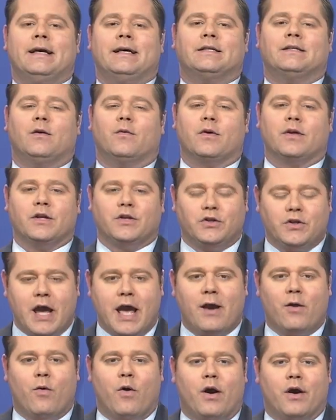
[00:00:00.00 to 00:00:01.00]
So were the
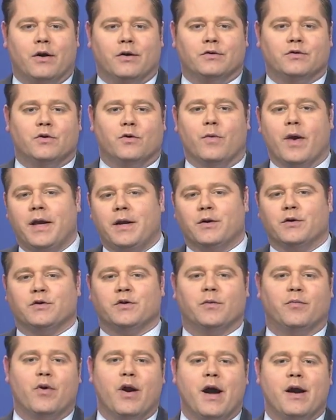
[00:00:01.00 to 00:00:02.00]
Jaguars, the
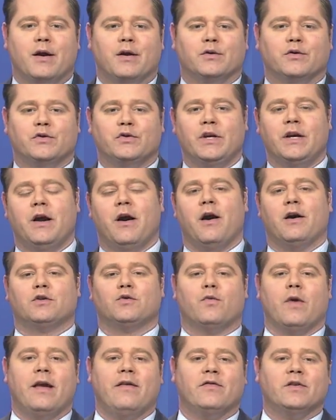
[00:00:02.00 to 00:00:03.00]
Raiders, the Broncos,
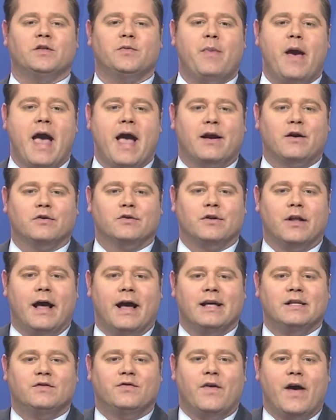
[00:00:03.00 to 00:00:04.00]
Seahawks, Ravens, Packers,
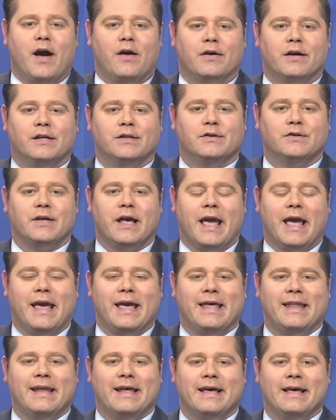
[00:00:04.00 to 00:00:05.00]
Lions, Falcons,
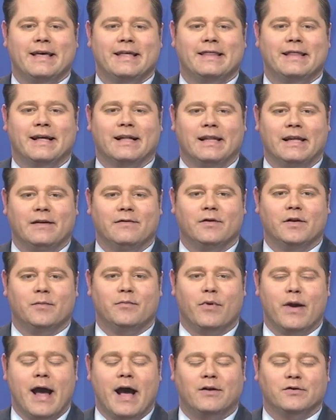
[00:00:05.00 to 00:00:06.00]
and the
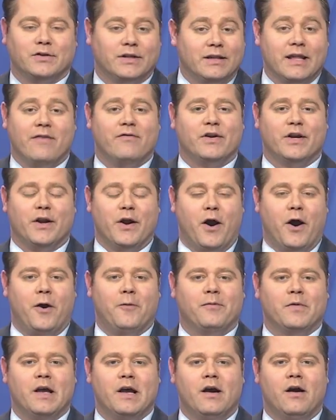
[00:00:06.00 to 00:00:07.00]
Cleveland Browns, 11 in
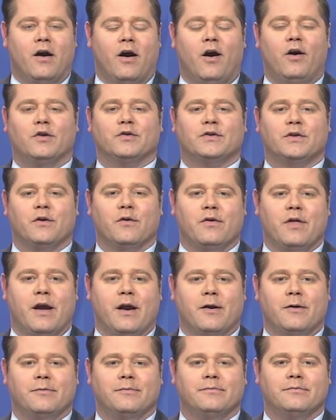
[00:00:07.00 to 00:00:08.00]
all. Also
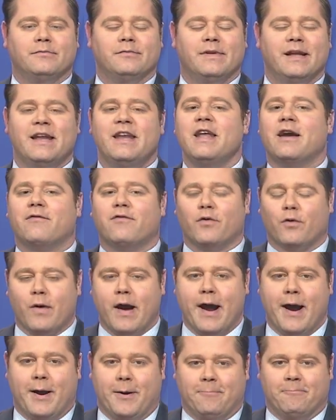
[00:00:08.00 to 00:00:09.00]
there, Nick
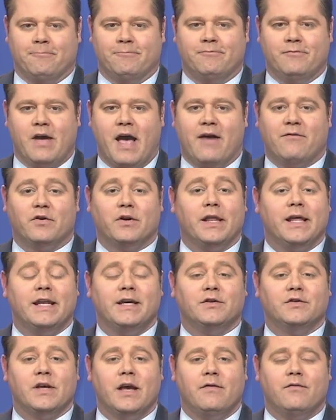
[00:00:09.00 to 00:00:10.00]
Ferrer. After
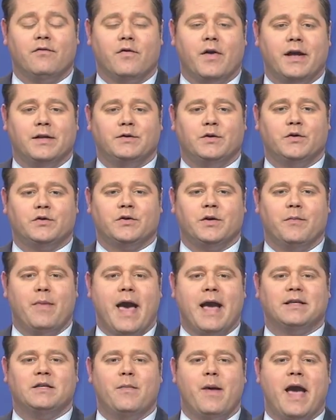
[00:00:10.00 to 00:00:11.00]
leading St. Francis to
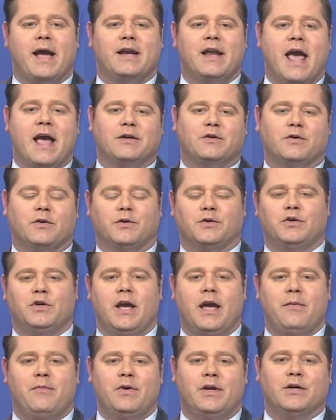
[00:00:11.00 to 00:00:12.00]
back to back national
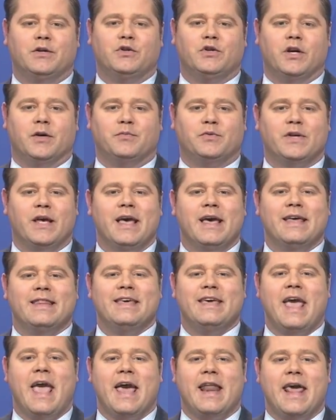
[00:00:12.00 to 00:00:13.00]
championships,
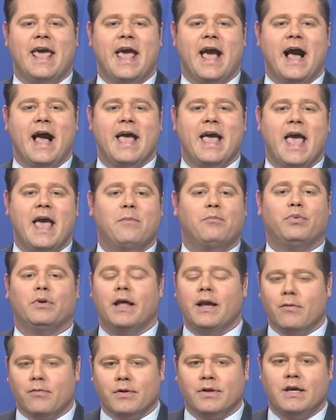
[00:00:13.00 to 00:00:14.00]
the NAIA
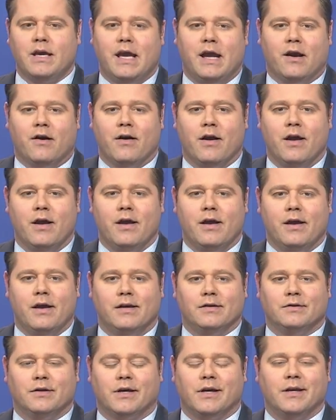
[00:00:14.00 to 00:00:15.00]
Player of the Year
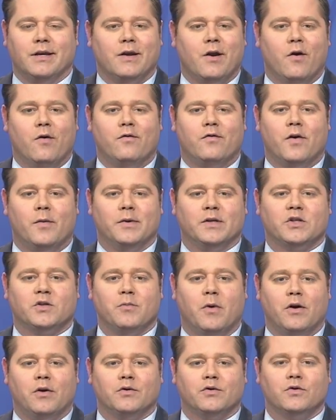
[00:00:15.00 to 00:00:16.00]
is looking to go from a
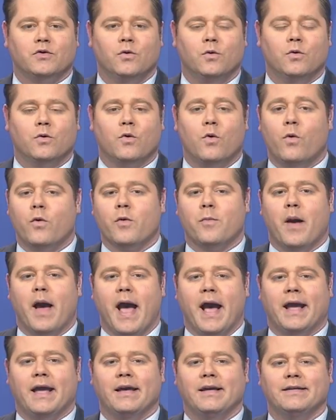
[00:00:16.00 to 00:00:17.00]
small school
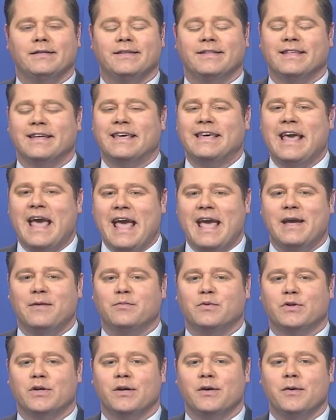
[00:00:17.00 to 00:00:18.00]
quarterback to the
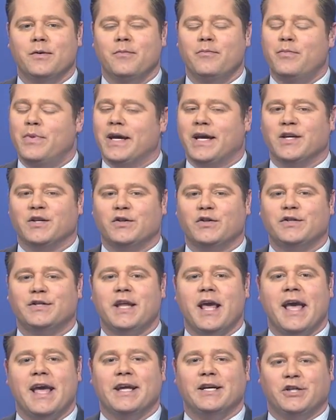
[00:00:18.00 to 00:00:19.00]
game's biggest
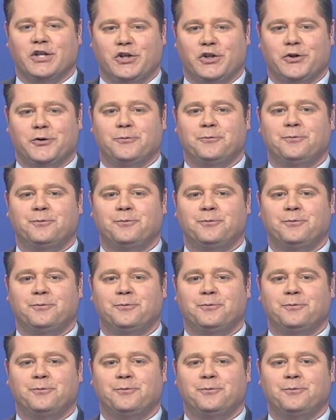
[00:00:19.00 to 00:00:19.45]
stage.